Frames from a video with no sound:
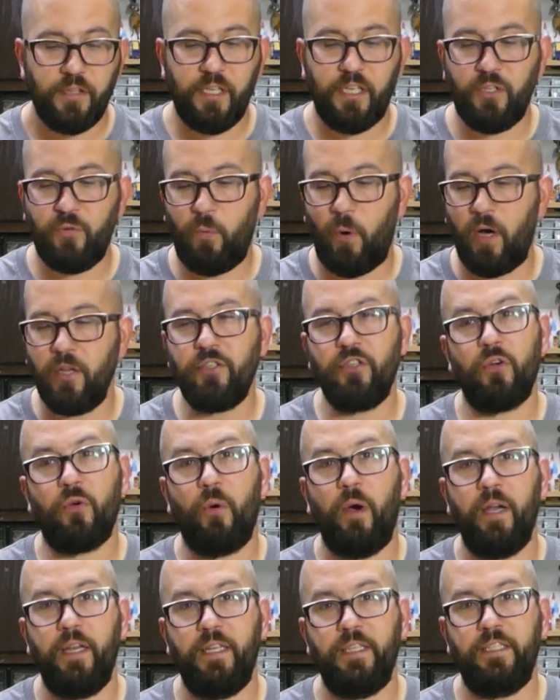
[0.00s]
These wands are
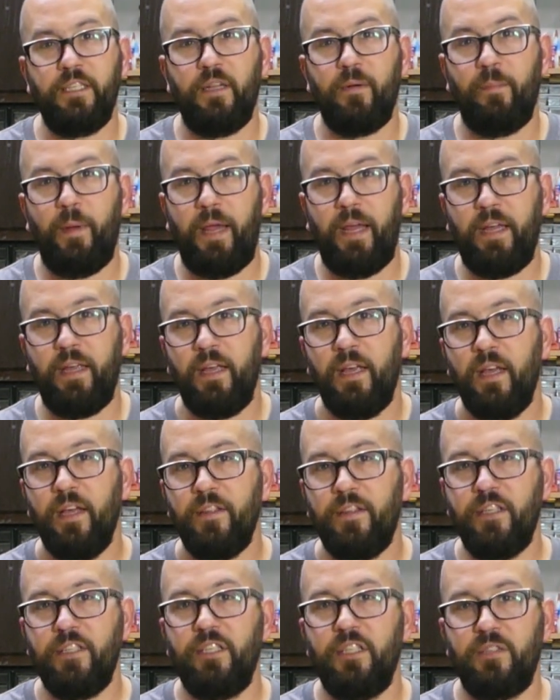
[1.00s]
quite easy to make.
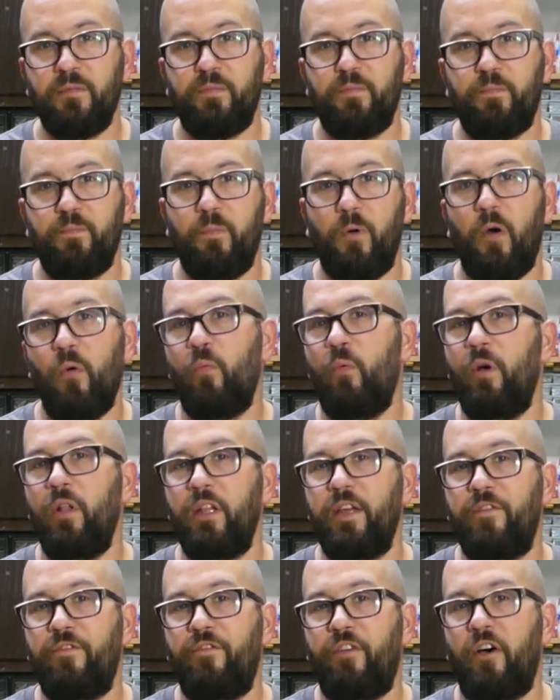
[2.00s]
This is a
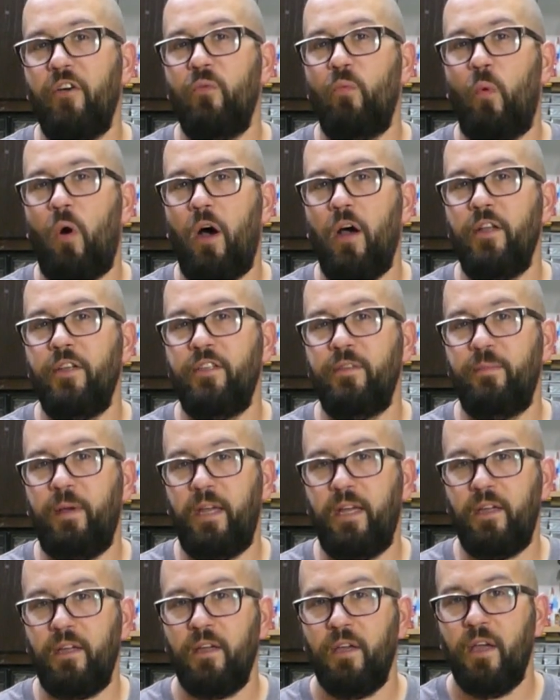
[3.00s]
really fun wand to
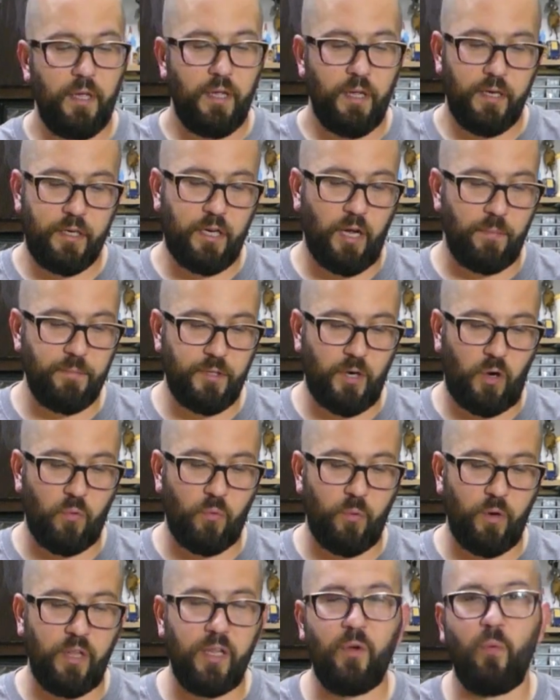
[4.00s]
make. It comes
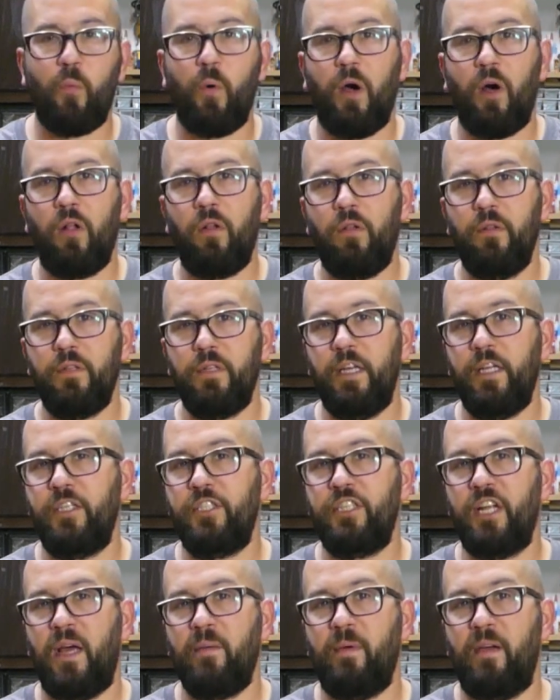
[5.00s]
out really well
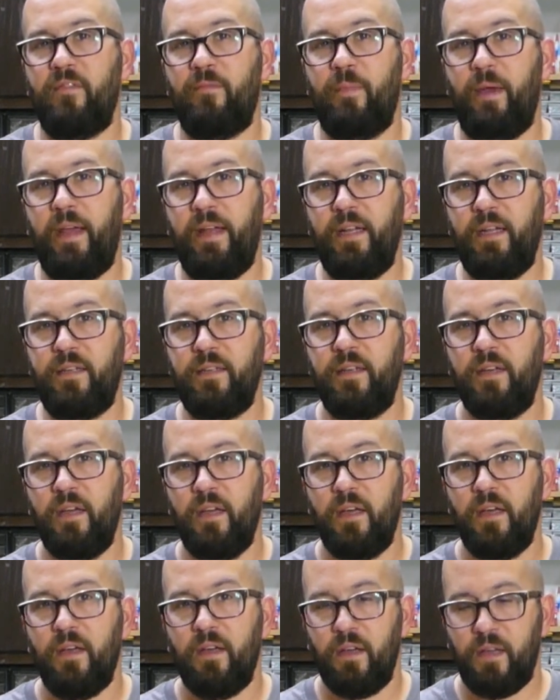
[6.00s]
each time I've made it,
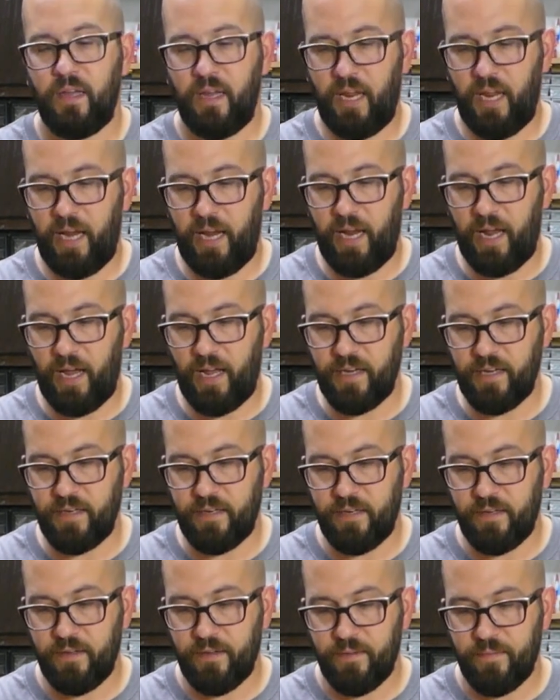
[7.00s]

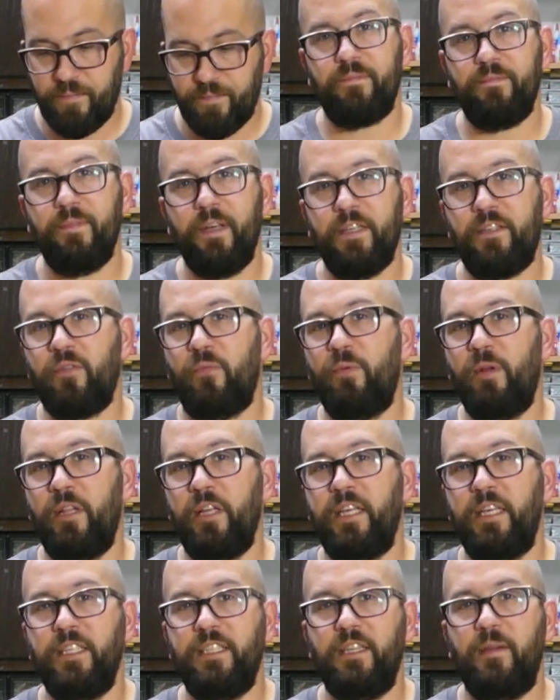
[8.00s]
and it's a
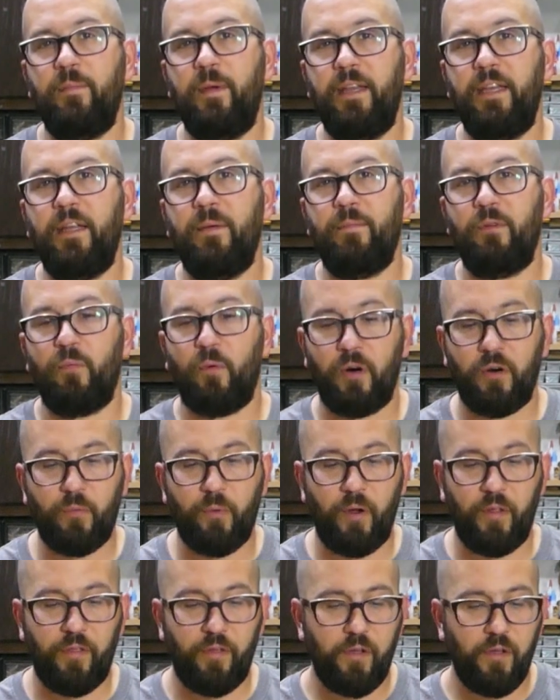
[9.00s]
really easy medium to work
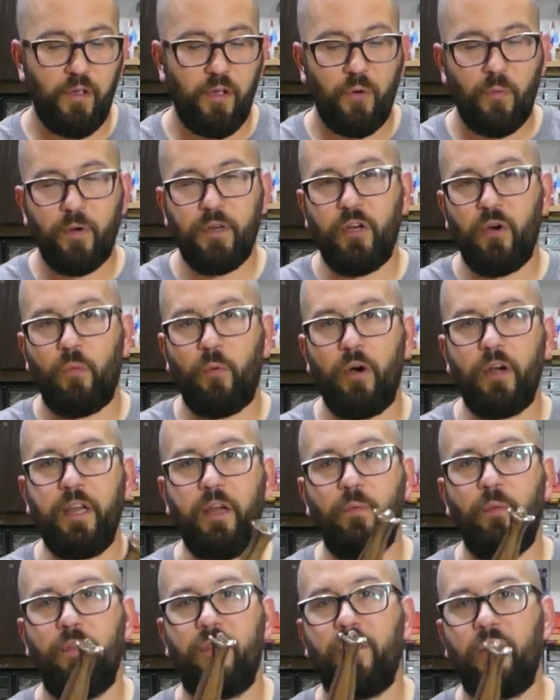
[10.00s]
with. When you're
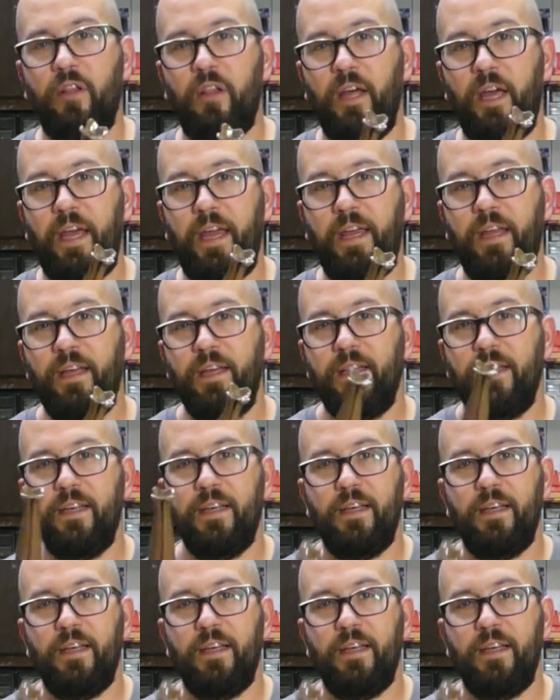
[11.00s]
working with clay,